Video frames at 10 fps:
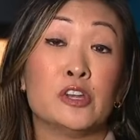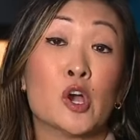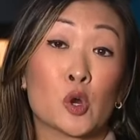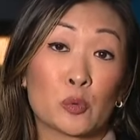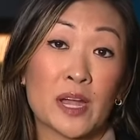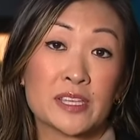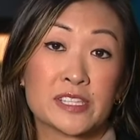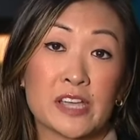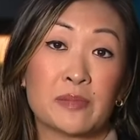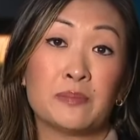no arrests
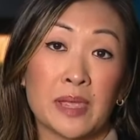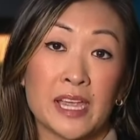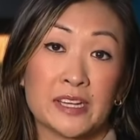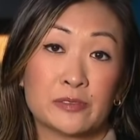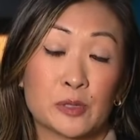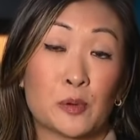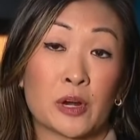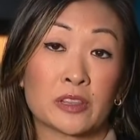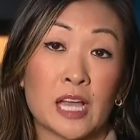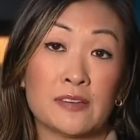have been made.
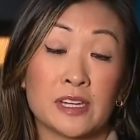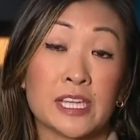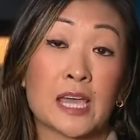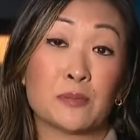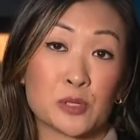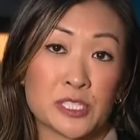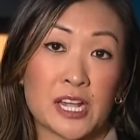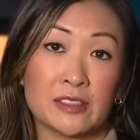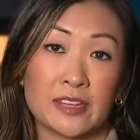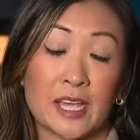Reporting live in Kenmore
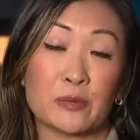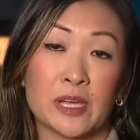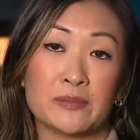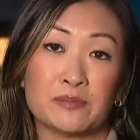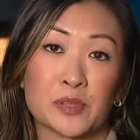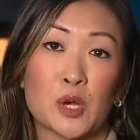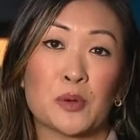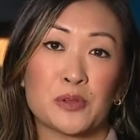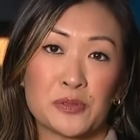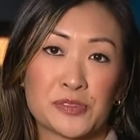tonight, Lenan Wynn, KOMO
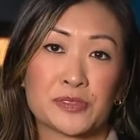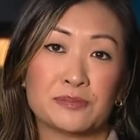News.